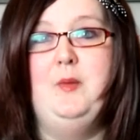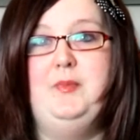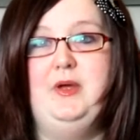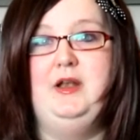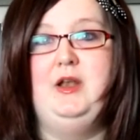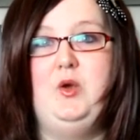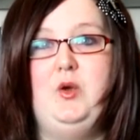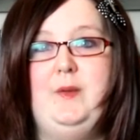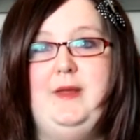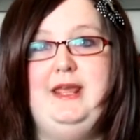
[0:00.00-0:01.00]
But
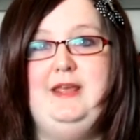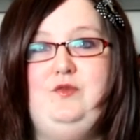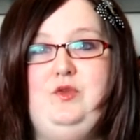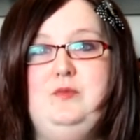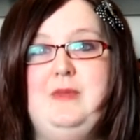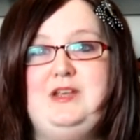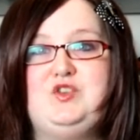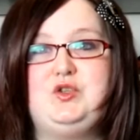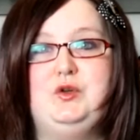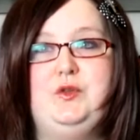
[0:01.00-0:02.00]
if you make
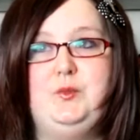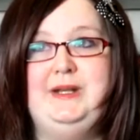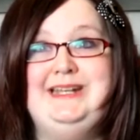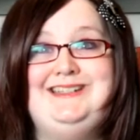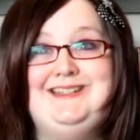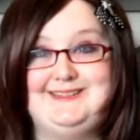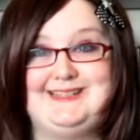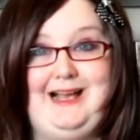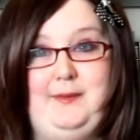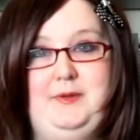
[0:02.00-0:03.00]
sure that when it does
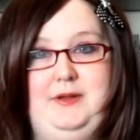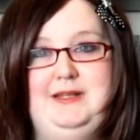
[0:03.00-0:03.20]
happen,